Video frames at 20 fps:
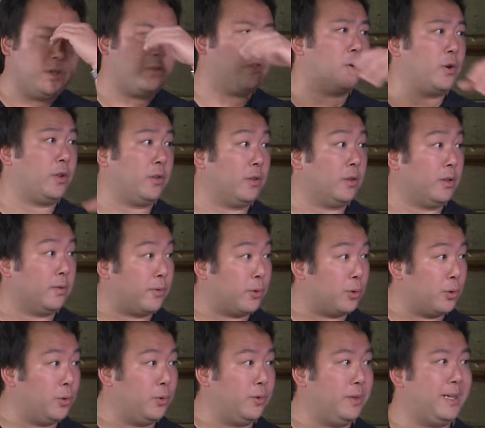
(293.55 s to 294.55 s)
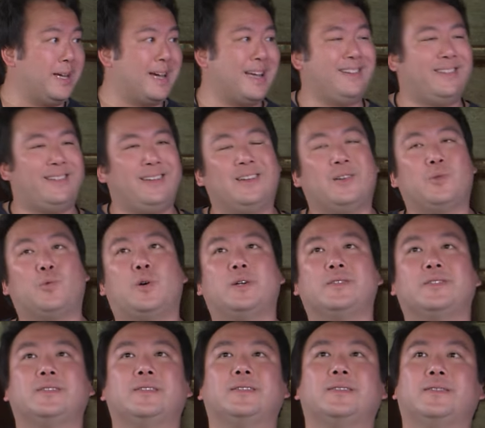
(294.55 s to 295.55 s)
started Deliveroo, the idea
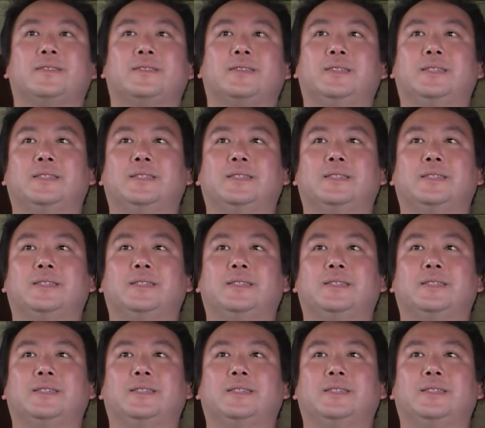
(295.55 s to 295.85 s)
wasn't,